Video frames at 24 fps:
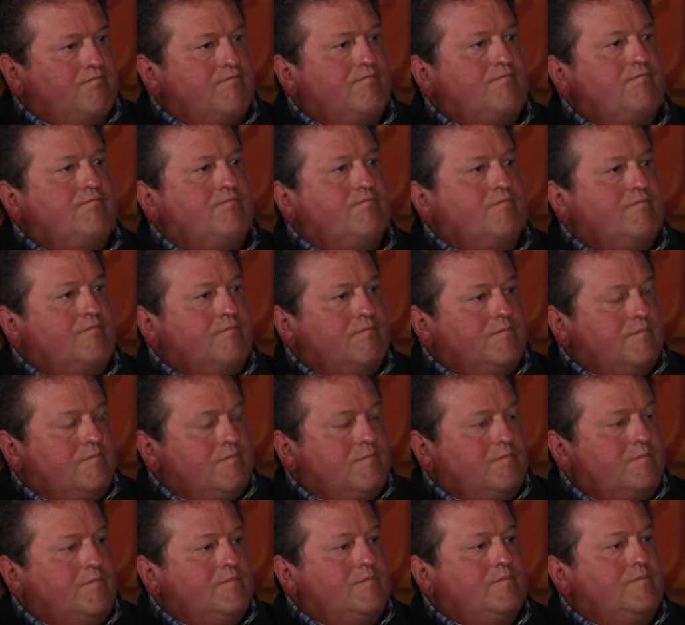
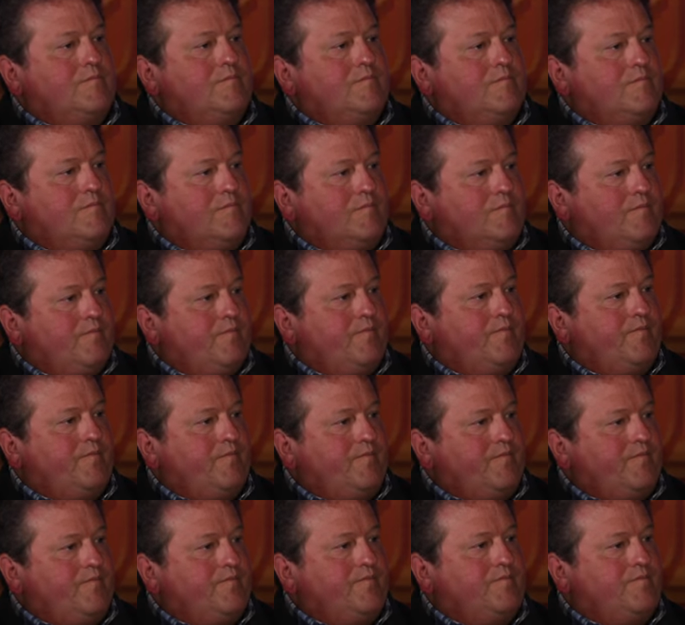
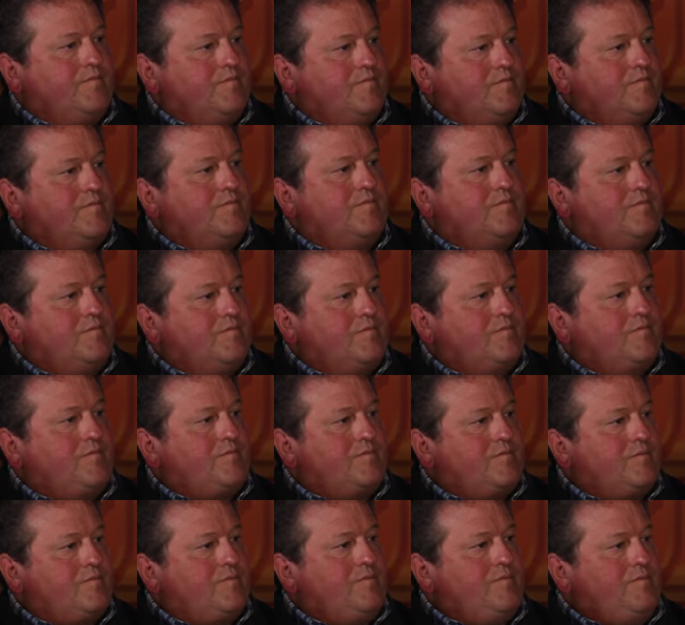
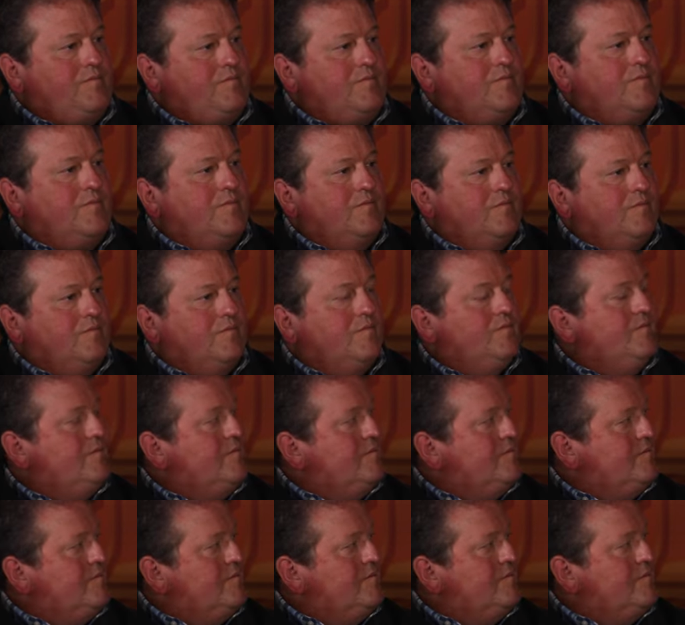
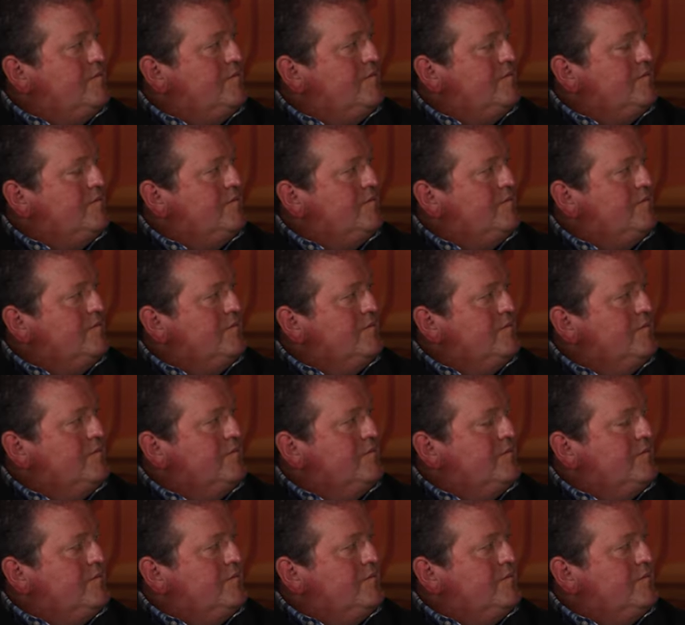No words are spoken by the person on screen.